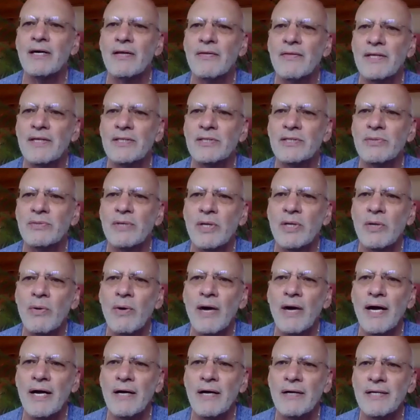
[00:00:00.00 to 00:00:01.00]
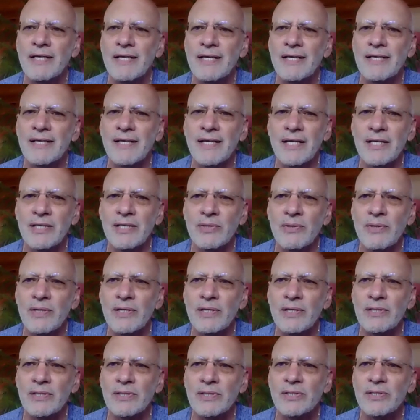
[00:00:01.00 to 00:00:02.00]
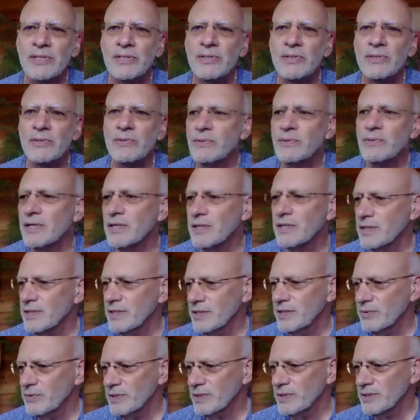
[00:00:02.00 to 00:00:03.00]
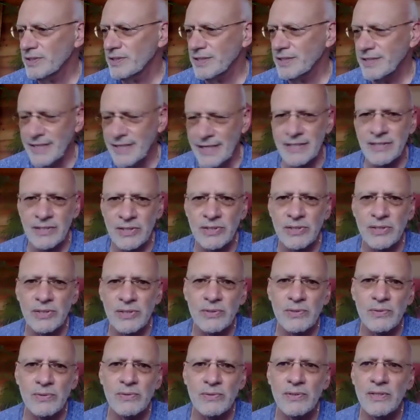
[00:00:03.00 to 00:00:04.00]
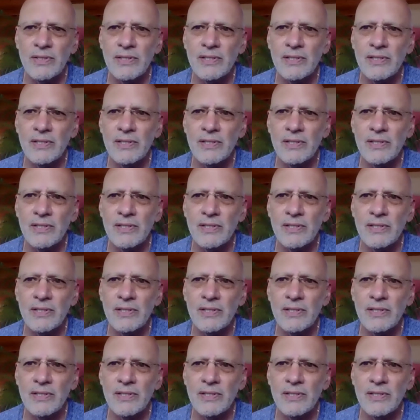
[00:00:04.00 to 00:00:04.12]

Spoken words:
that's required in order to get to